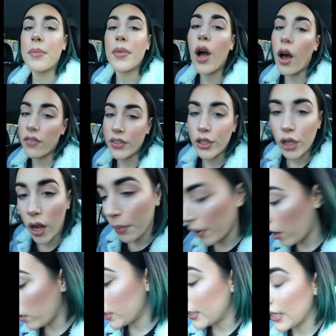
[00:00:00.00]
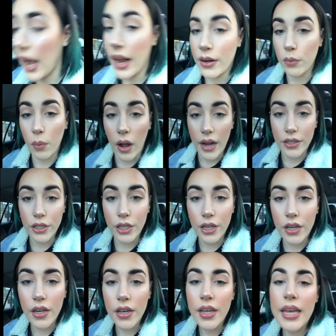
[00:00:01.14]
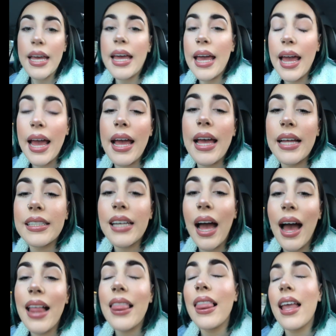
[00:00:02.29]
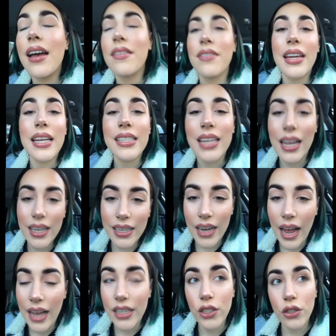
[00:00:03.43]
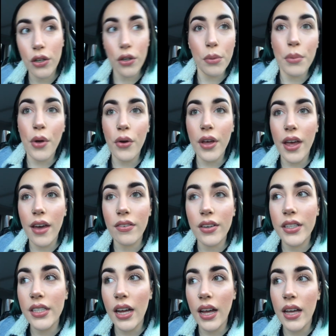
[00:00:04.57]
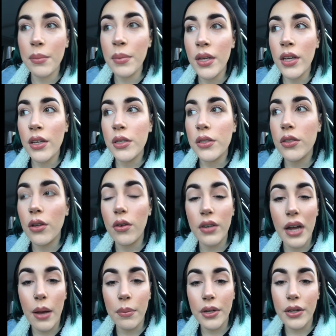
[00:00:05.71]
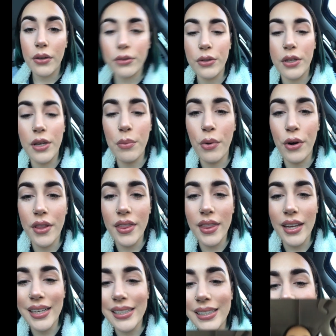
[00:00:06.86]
coffee shop called Sidewinder, and I love it. I get an iced turtle mocha every time. So now I'm gonna go do the important things.